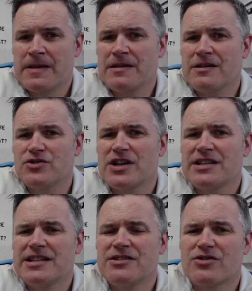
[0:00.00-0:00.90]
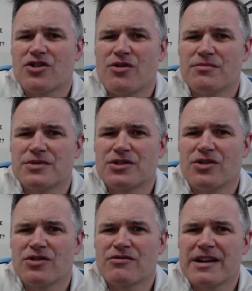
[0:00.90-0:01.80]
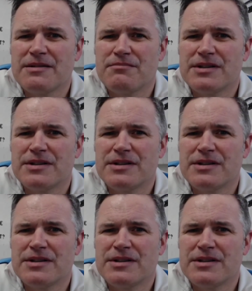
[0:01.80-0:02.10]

you know J D dot com's got great